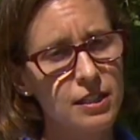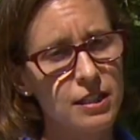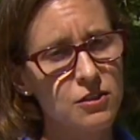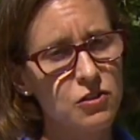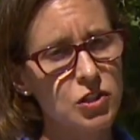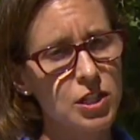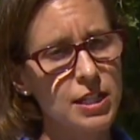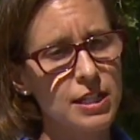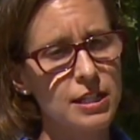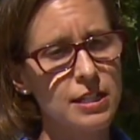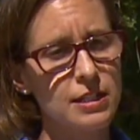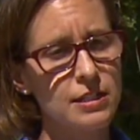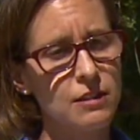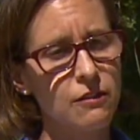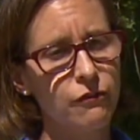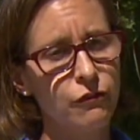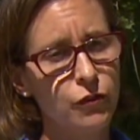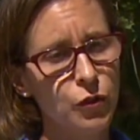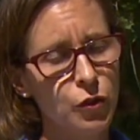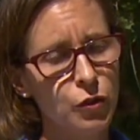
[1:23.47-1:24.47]
such as
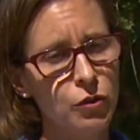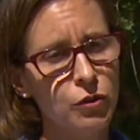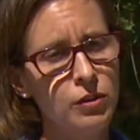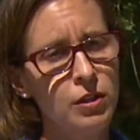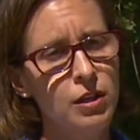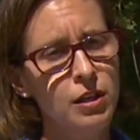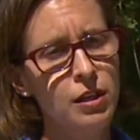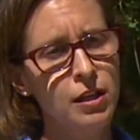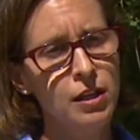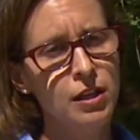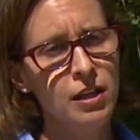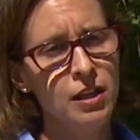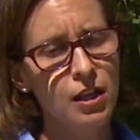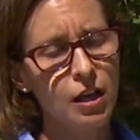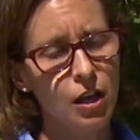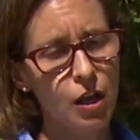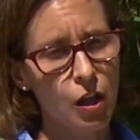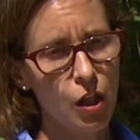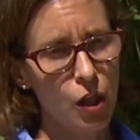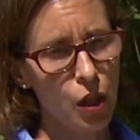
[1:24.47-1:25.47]
food,
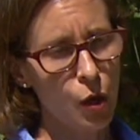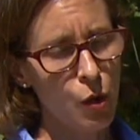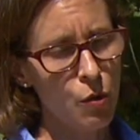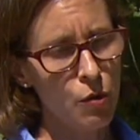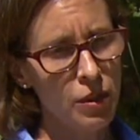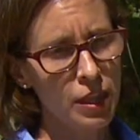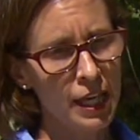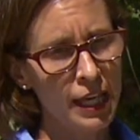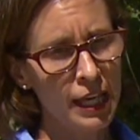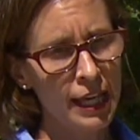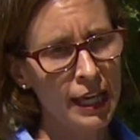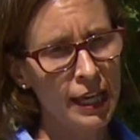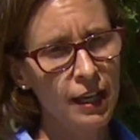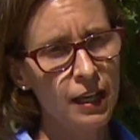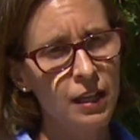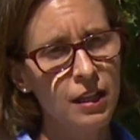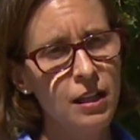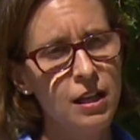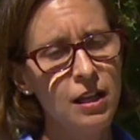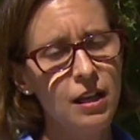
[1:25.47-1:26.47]
clothing,
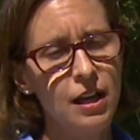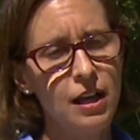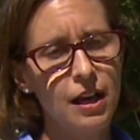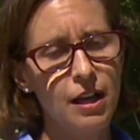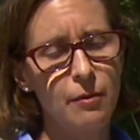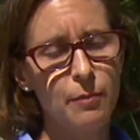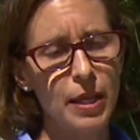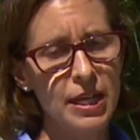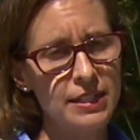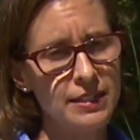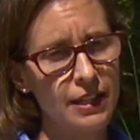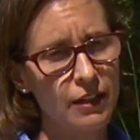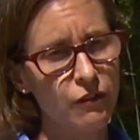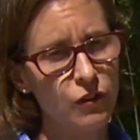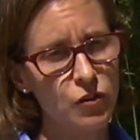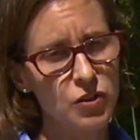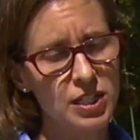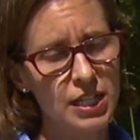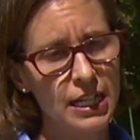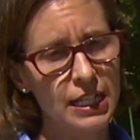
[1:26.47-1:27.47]
a basic
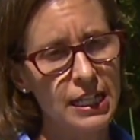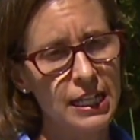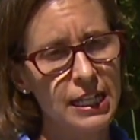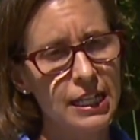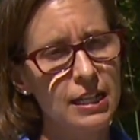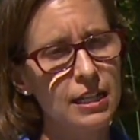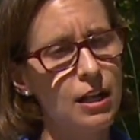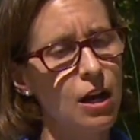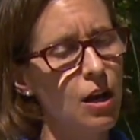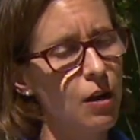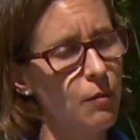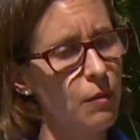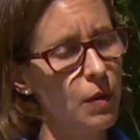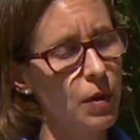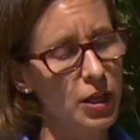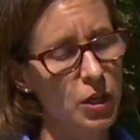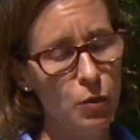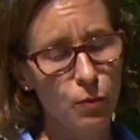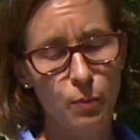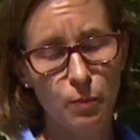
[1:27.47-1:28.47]
first aid kit,
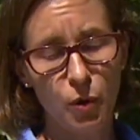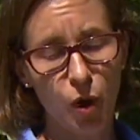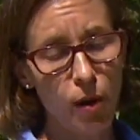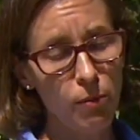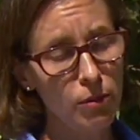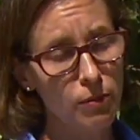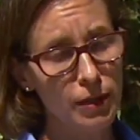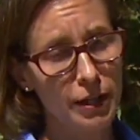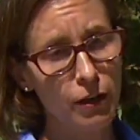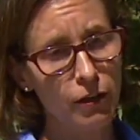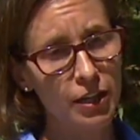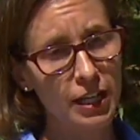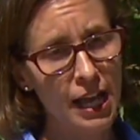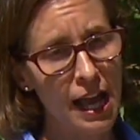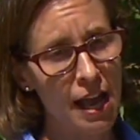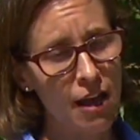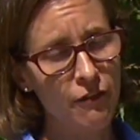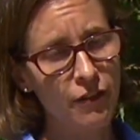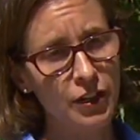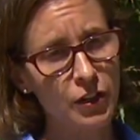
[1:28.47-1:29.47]
you probably already
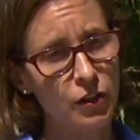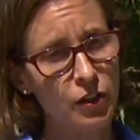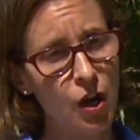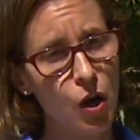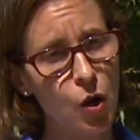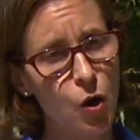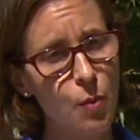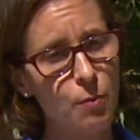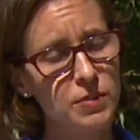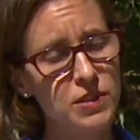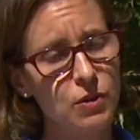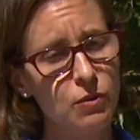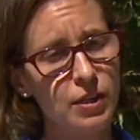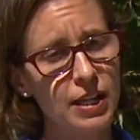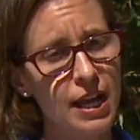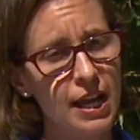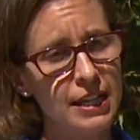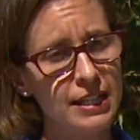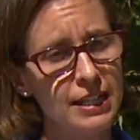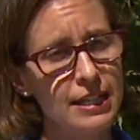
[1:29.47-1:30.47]
have in your home. So
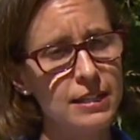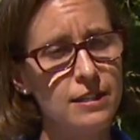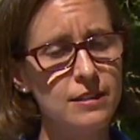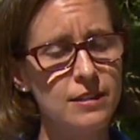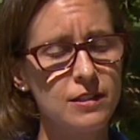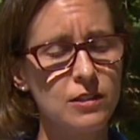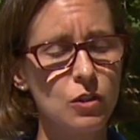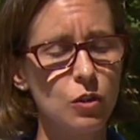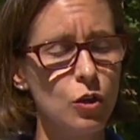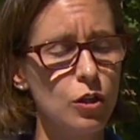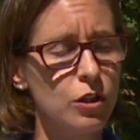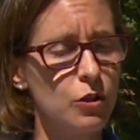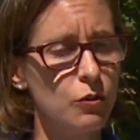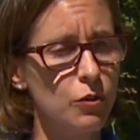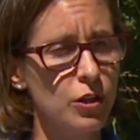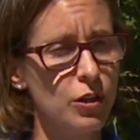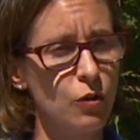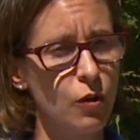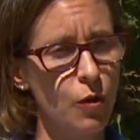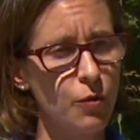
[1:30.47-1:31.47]
the idea is to look
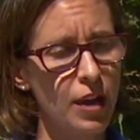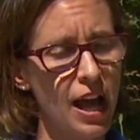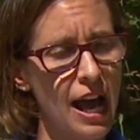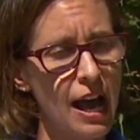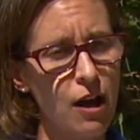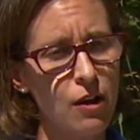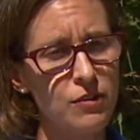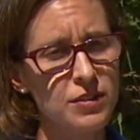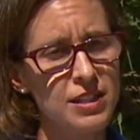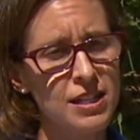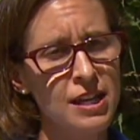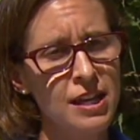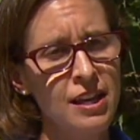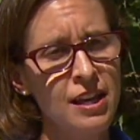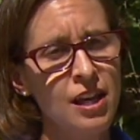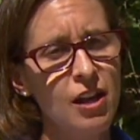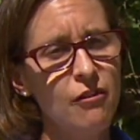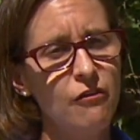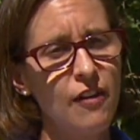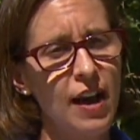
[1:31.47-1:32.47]
through your own house,
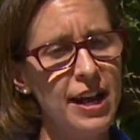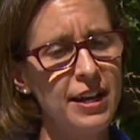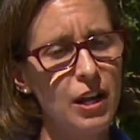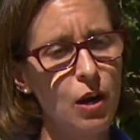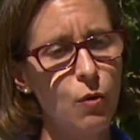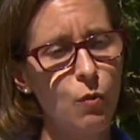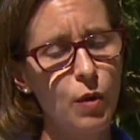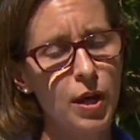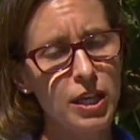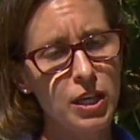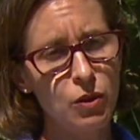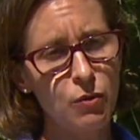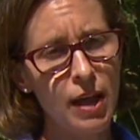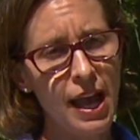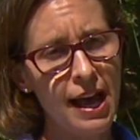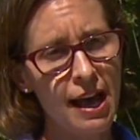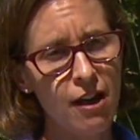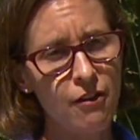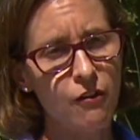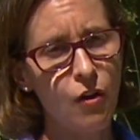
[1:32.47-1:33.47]
find out what you
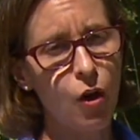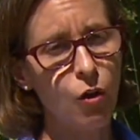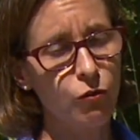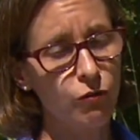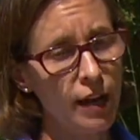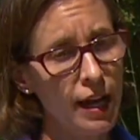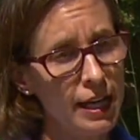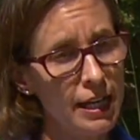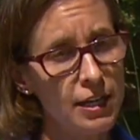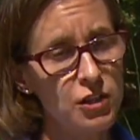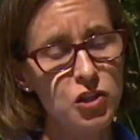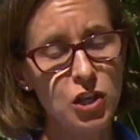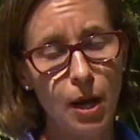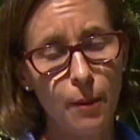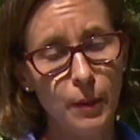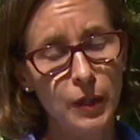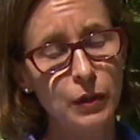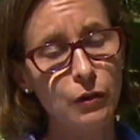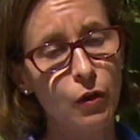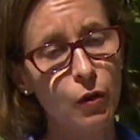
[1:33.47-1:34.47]
have already,
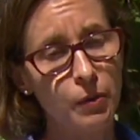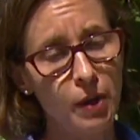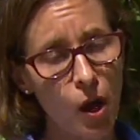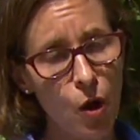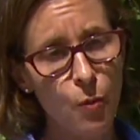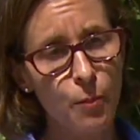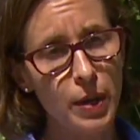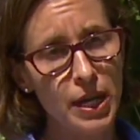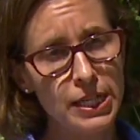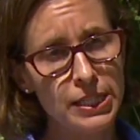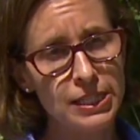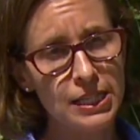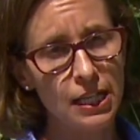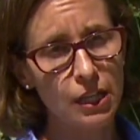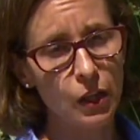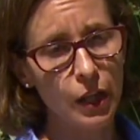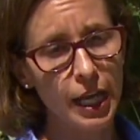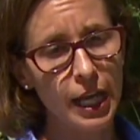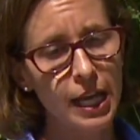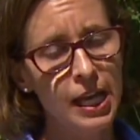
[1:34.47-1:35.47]
shop in your own home
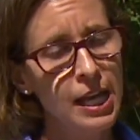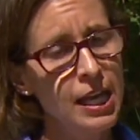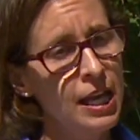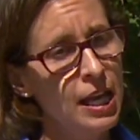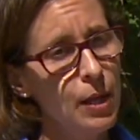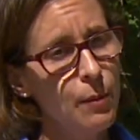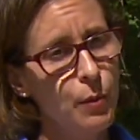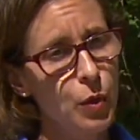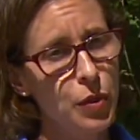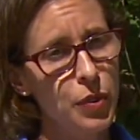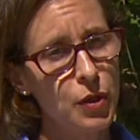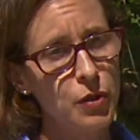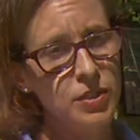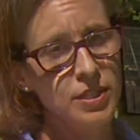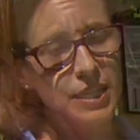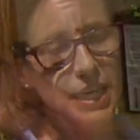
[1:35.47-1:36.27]
basically, put those